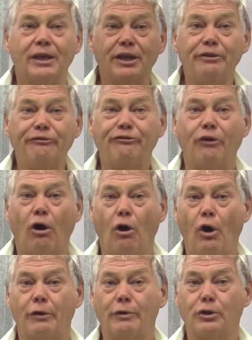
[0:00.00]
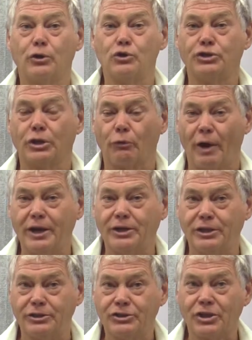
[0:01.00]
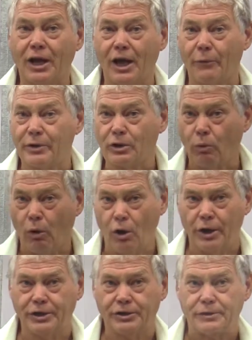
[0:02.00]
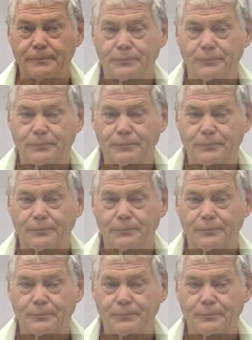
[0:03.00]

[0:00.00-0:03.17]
if higher acoustic ratings are required.